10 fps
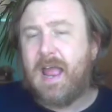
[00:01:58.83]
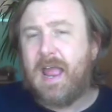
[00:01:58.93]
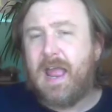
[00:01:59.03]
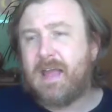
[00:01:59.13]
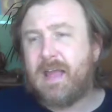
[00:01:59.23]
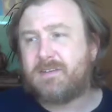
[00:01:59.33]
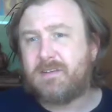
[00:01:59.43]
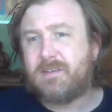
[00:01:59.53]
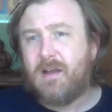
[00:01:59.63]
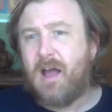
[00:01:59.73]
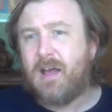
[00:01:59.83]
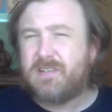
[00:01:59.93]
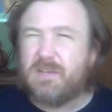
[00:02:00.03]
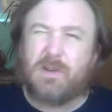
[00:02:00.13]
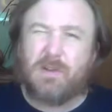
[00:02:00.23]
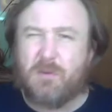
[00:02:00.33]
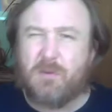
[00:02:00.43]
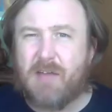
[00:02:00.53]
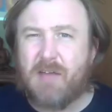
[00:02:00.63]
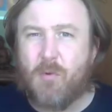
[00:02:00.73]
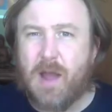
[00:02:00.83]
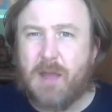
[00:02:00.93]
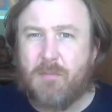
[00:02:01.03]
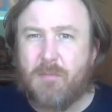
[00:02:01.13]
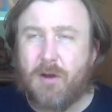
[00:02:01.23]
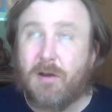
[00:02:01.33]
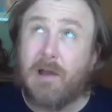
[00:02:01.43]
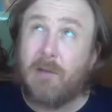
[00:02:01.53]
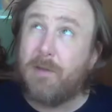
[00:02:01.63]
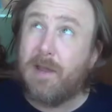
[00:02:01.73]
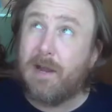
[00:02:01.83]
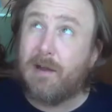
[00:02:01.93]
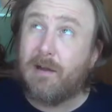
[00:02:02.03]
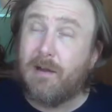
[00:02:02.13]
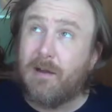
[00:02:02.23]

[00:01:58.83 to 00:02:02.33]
And typically we have a whiteboard up here,